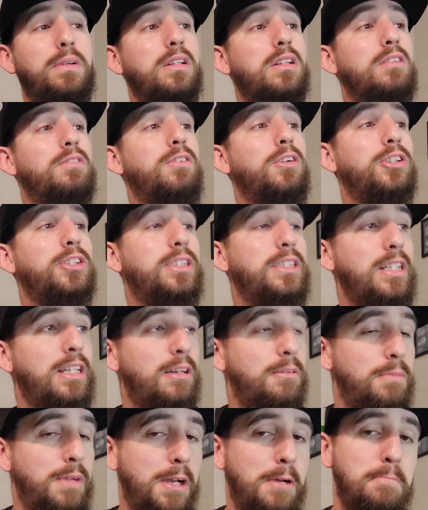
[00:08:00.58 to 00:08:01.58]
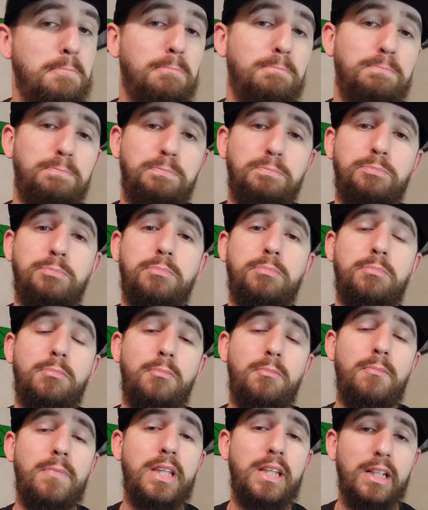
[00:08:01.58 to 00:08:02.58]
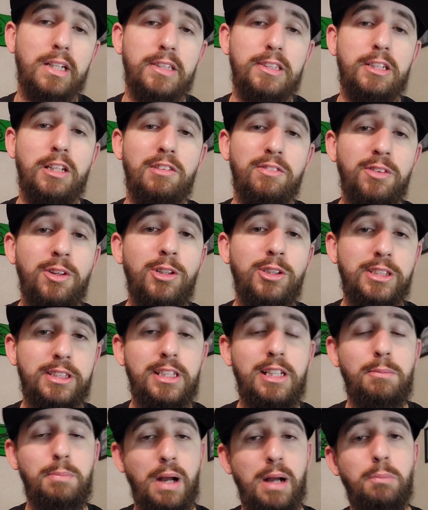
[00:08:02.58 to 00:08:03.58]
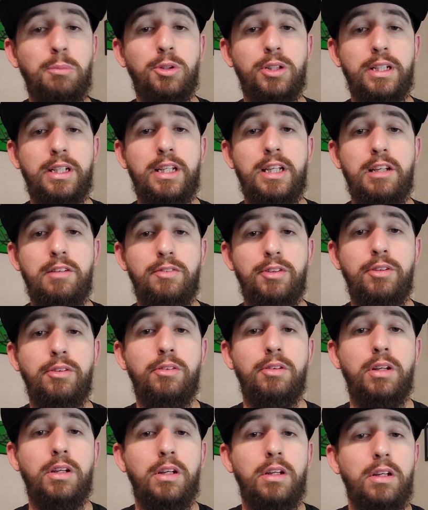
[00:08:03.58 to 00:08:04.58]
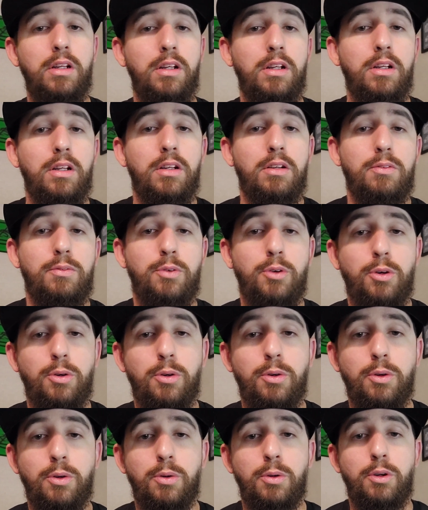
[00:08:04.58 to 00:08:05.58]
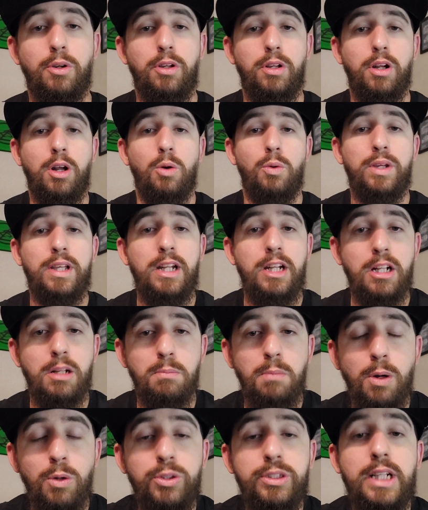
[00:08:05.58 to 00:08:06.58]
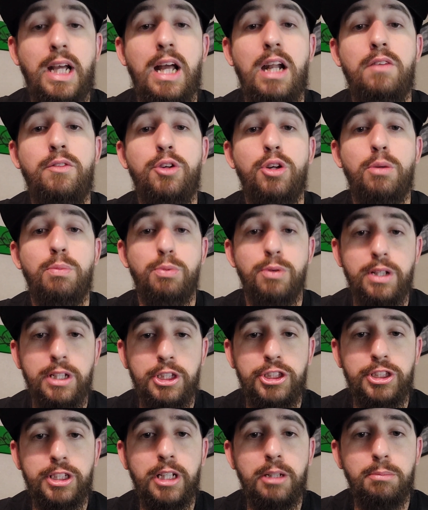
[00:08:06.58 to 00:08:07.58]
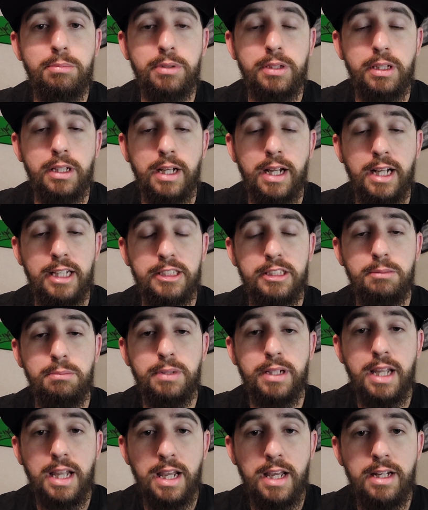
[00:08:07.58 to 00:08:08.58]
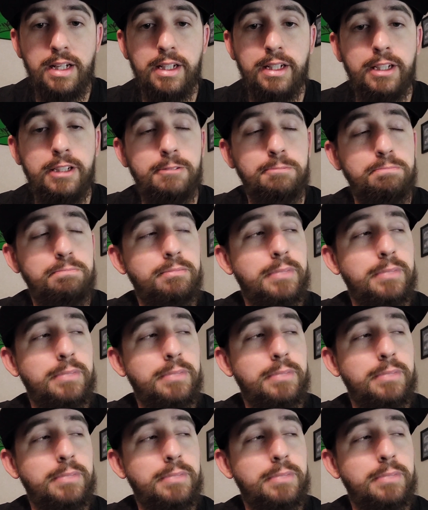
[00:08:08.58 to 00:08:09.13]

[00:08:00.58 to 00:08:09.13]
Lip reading: into the first tip, man. So the first tip I'm going to give you for, getting the most out of your apprenticeship as a mechanic